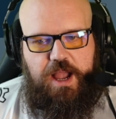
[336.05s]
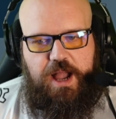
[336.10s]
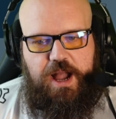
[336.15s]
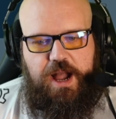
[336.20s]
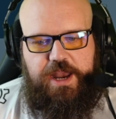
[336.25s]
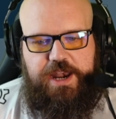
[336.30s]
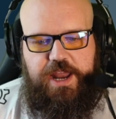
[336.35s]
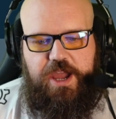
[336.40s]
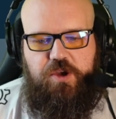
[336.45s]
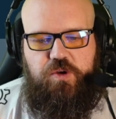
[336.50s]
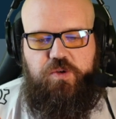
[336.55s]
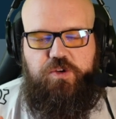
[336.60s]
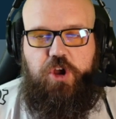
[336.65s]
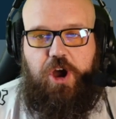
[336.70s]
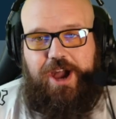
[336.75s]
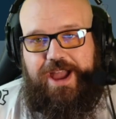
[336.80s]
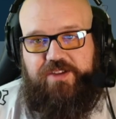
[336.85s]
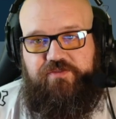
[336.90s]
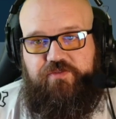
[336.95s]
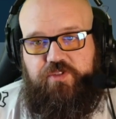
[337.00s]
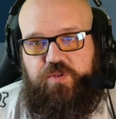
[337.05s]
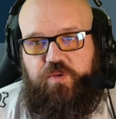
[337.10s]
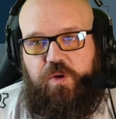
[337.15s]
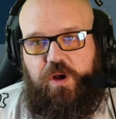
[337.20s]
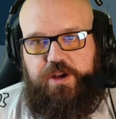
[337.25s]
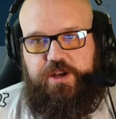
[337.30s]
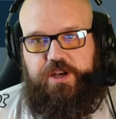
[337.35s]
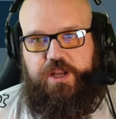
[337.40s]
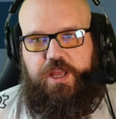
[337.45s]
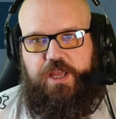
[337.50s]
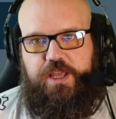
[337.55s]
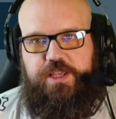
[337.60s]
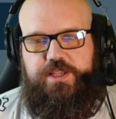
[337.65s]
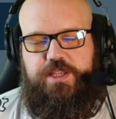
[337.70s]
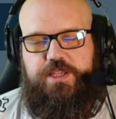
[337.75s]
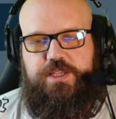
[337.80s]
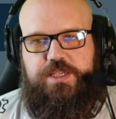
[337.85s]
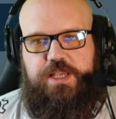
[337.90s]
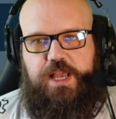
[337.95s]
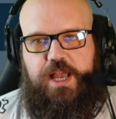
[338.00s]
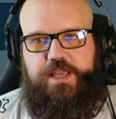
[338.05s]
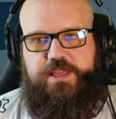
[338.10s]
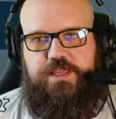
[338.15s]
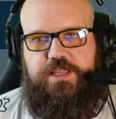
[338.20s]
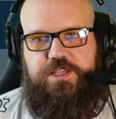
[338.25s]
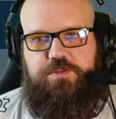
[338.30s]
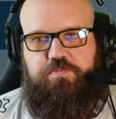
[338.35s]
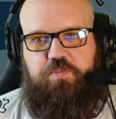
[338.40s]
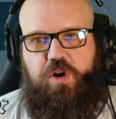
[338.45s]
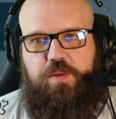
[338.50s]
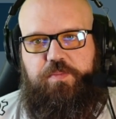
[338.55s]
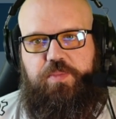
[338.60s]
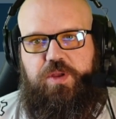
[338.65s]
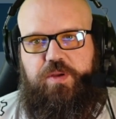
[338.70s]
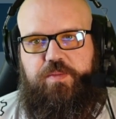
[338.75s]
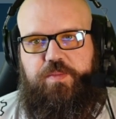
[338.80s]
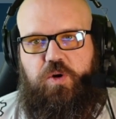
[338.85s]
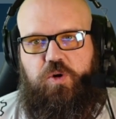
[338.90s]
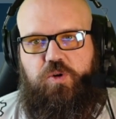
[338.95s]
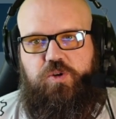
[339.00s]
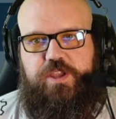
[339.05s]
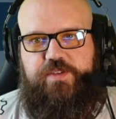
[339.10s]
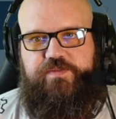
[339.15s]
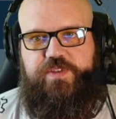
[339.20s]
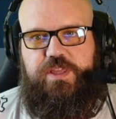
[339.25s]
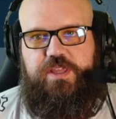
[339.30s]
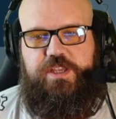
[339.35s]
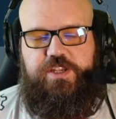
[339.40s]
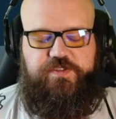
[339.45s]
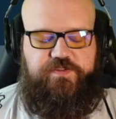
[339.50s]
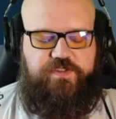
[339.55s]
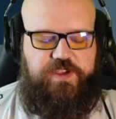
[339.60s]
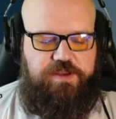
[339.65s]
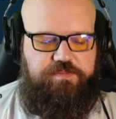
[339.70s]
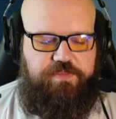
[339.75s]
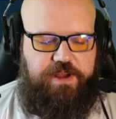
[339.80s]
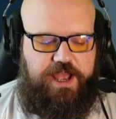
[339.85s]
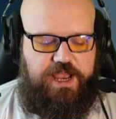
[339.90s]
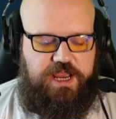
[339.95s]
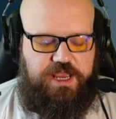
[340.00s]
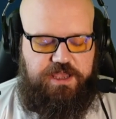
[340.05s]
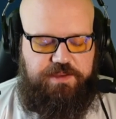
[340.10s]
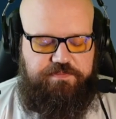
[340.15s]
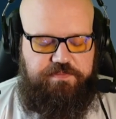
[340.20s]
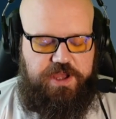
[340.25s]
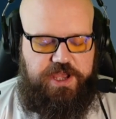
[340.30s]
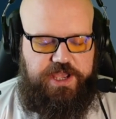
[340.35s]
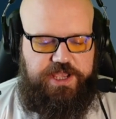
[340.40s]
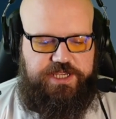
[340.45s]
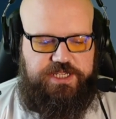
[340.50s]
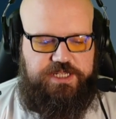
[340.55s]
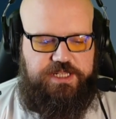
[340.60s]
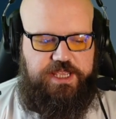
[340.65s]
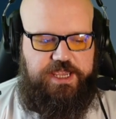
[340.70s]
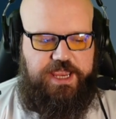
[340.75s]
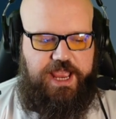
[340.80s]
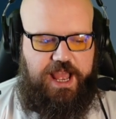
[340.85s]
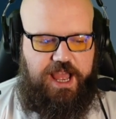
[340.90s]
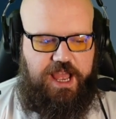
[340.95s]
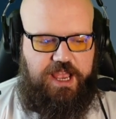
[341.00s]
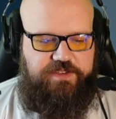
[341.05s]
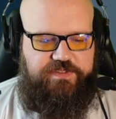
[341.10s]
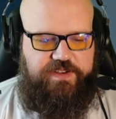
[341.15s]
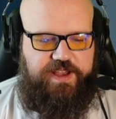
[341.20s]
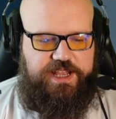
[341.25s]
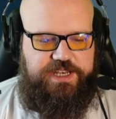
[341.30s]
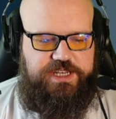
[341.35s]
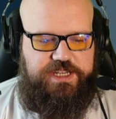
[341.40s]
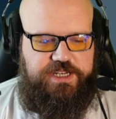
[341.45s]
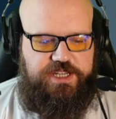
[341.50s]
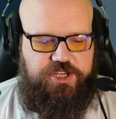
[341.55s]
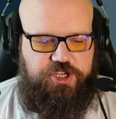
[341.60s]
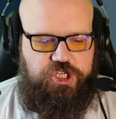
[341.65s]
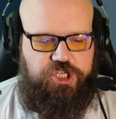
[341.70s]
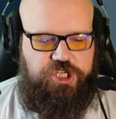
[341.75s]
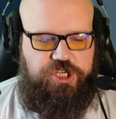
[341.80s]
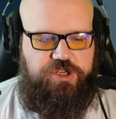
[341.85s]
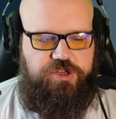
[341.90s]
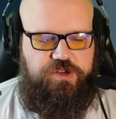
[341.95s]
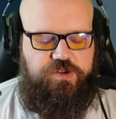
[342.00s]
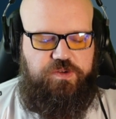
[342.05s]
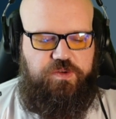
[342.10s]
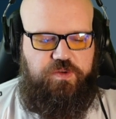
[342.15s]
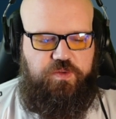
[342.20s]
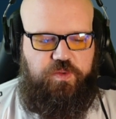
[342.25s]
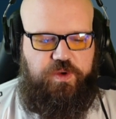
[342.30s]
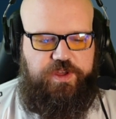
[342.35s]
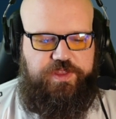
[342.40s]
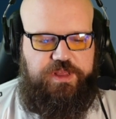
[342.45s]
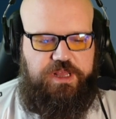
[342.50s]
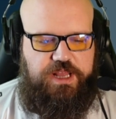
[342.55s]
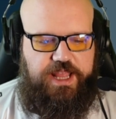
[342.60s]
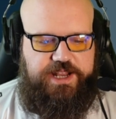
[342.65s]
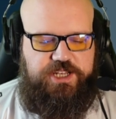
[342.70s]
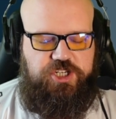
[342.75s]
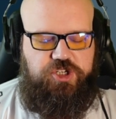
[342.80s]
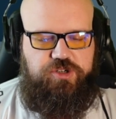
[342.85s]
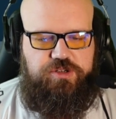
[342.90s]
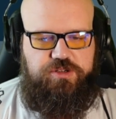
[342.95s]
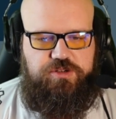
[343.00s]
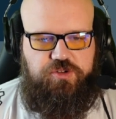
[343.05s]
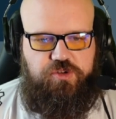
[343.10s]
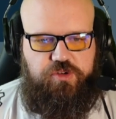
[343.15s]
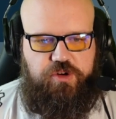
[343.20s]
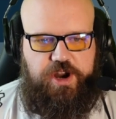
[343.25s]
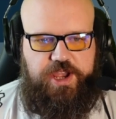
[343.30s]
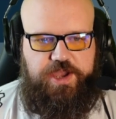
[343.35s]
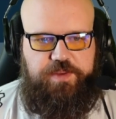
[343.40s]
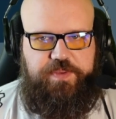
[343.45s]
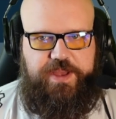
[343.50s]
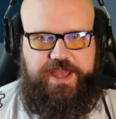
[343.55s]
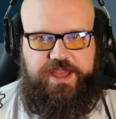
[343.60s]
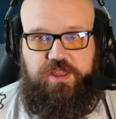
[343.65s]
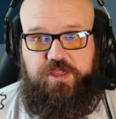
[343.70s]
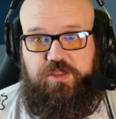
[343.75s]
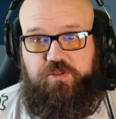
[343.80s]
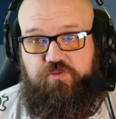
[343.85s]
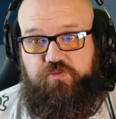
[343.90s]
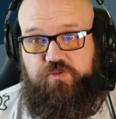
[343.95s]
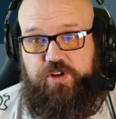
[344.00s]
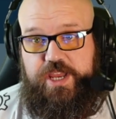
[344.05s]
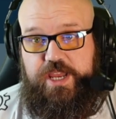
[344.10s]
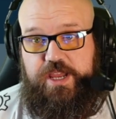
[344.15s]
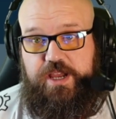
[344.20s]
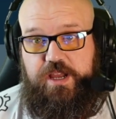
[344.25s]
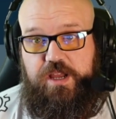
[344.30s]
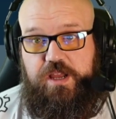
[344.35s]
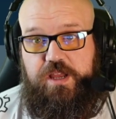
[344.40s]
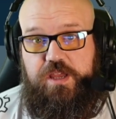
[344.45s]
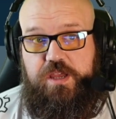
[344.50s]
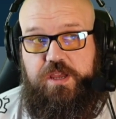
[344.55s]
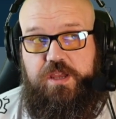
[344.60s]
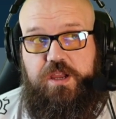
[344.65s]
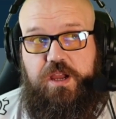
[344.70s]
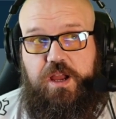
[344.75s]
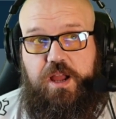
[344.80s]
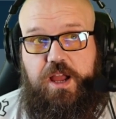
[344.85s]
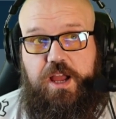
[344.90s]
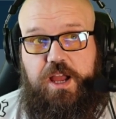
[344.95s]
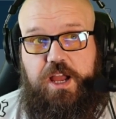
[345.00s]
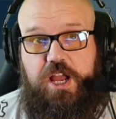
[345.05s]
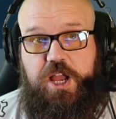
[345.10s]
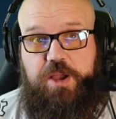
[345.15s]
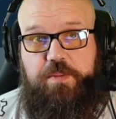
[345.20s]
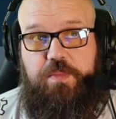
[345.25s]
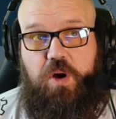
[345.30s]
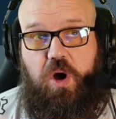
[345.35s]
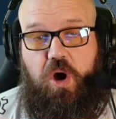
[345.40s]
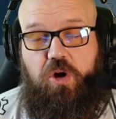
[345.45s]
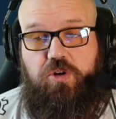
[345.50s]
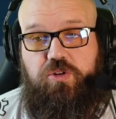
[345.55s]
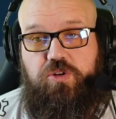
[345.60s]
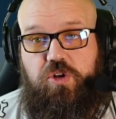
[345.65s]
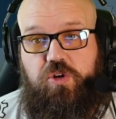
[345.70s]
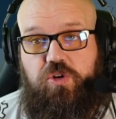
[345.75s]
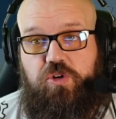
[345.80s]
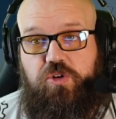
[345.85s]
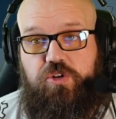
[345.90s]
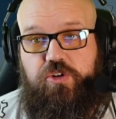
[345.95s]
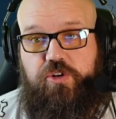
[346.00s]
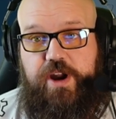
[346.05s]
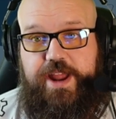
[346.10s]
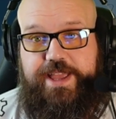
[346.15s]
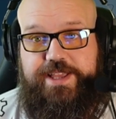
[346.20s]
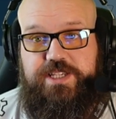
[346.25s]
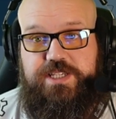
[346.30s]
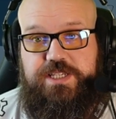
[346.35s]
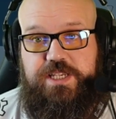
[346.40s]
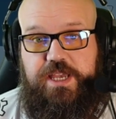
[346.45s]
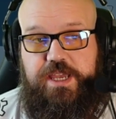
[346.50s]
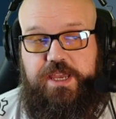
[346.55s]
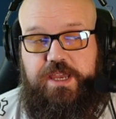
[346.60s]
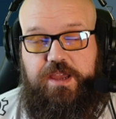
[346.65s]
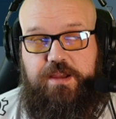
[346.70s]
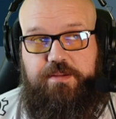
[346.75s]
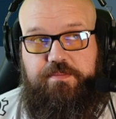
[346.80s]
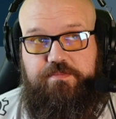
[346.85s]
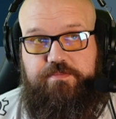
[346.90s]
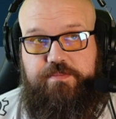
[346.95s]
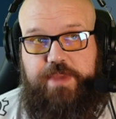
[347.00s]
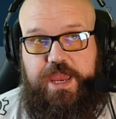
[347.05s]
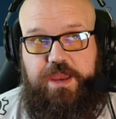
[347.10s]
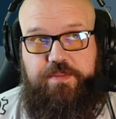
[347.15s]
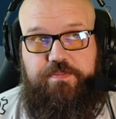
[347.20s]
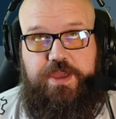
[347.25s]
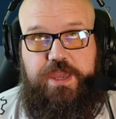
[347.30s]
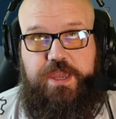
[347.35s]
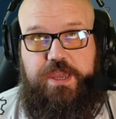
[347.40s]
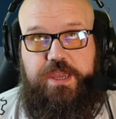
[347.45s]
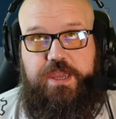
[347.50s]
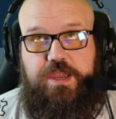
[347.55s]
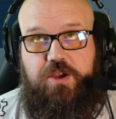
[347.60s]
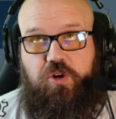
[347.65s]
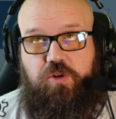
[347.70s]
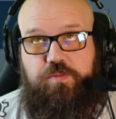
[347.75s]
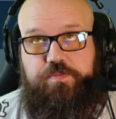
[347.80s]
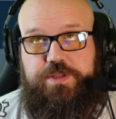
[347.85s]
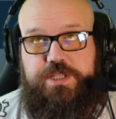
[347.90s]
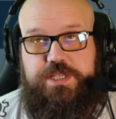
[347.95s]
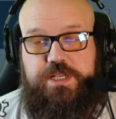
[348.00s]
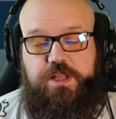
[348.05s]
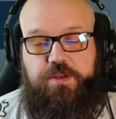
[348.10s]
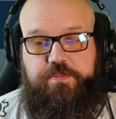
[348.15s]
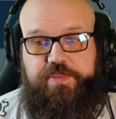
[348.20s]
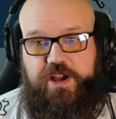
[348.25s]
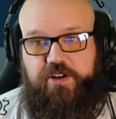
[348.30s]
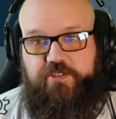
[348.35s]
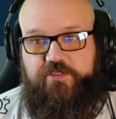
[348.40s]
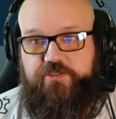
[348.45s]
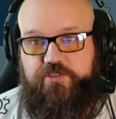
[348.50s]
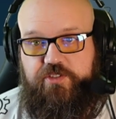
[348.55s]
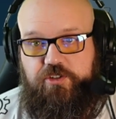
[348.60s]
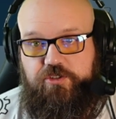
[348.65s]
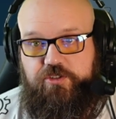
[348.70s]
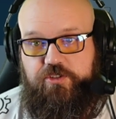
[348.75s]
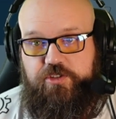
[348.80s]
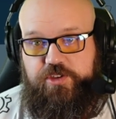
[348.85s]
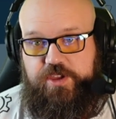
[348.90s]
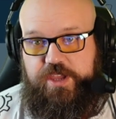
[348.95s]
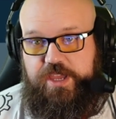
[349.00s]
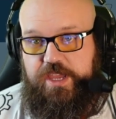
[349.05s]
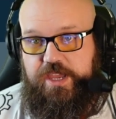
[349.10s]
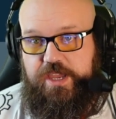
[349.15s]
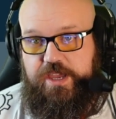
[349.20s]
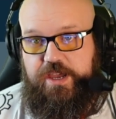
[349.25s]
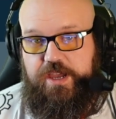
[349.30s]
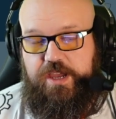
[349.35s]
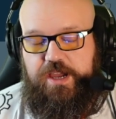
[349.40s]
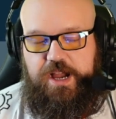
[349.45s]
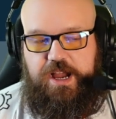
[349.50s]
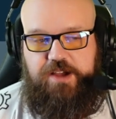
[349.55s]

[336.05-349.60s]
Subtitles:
I know not everyone has had this problem or given this feedback. Personally, I've had an issue with lateral grip at the rear on corner exit, maybe up till about fourth gear.